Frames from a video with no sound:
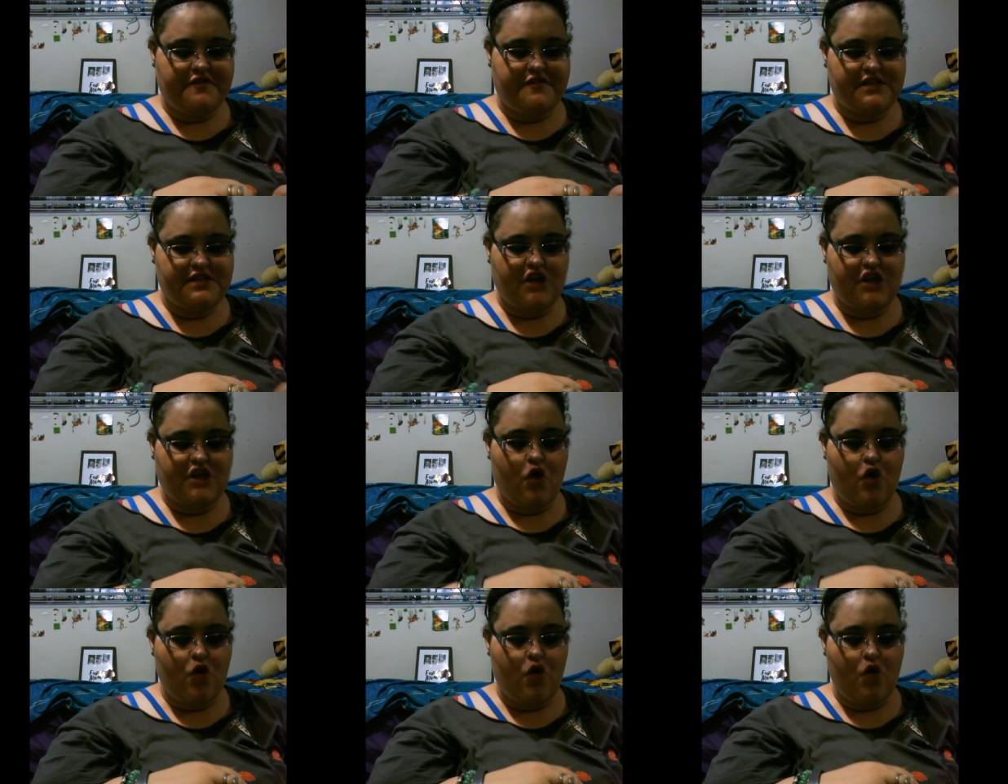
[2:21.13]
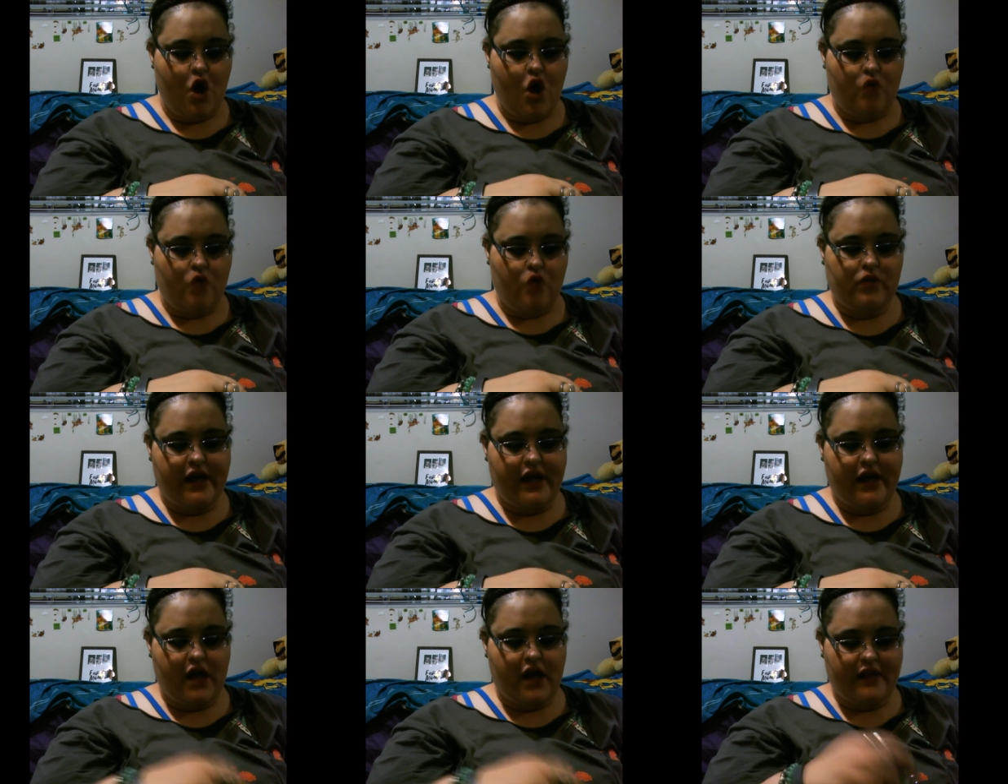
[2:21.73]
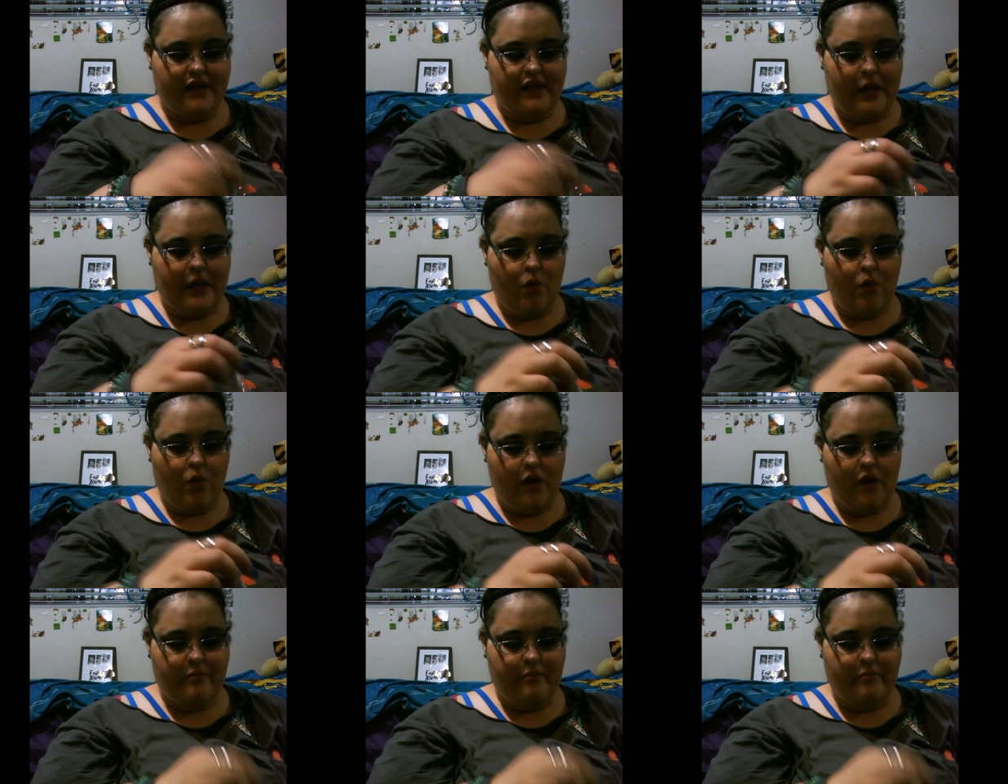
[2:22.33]
so when I got that
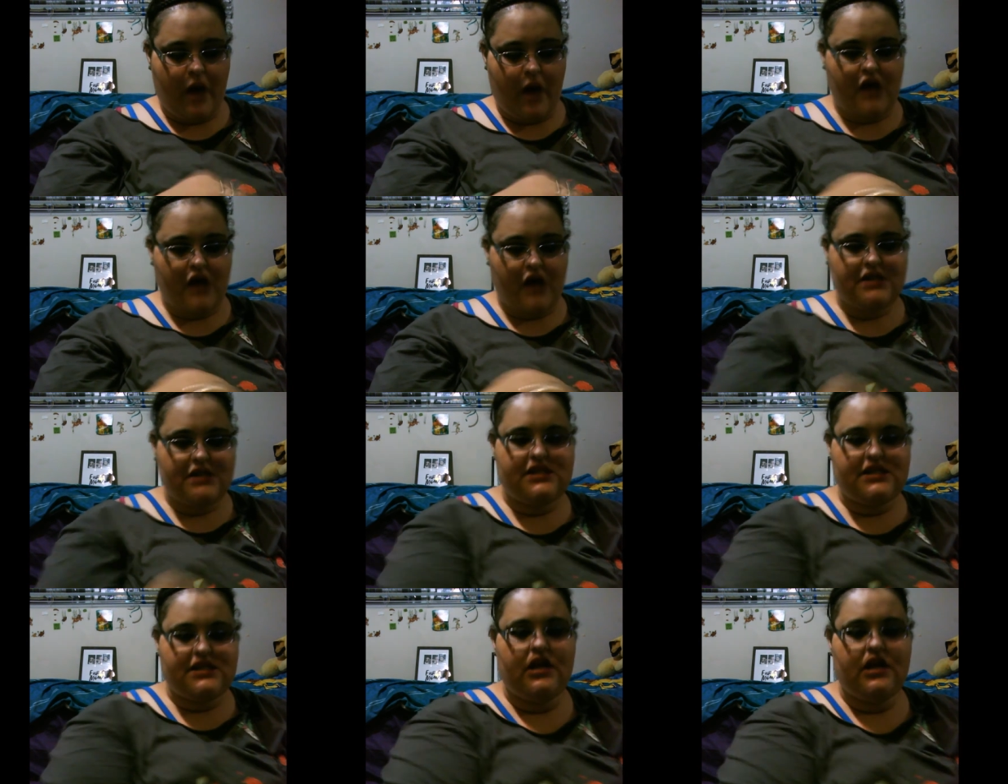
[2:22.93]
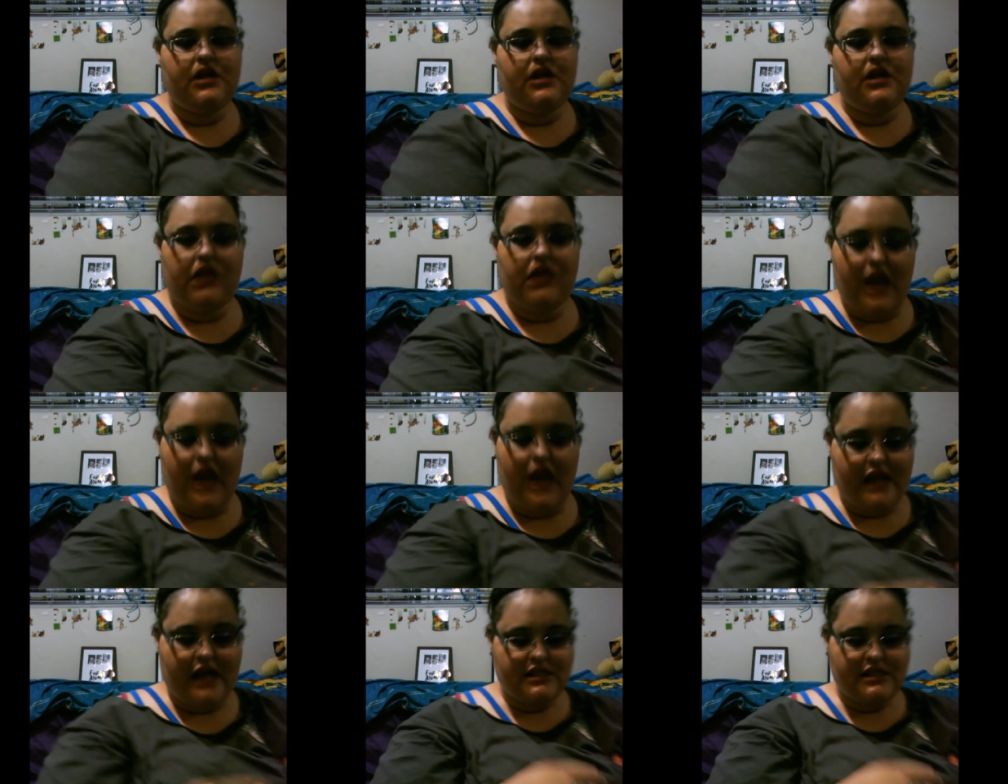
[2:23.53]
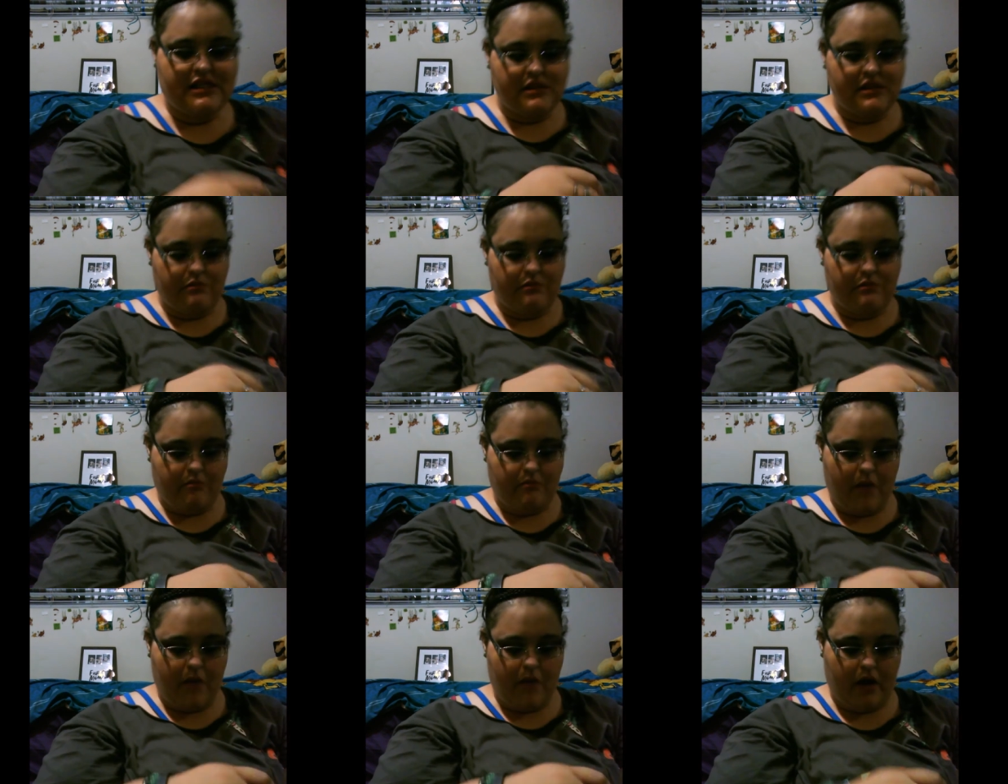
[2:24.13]
one box last
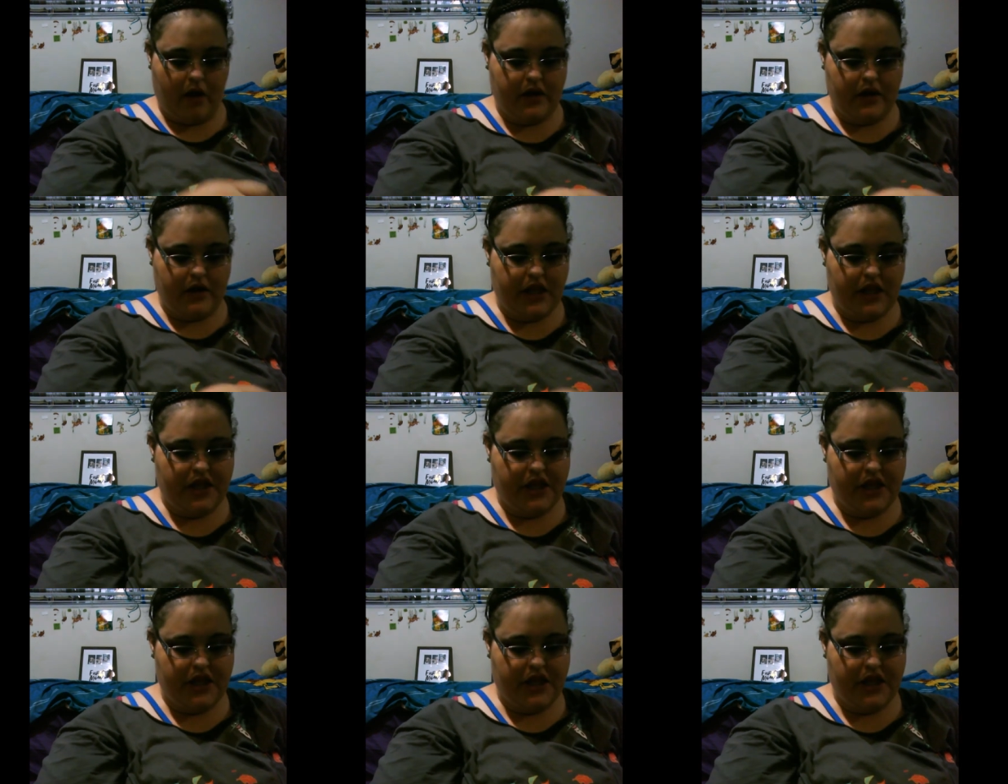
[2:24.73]
month,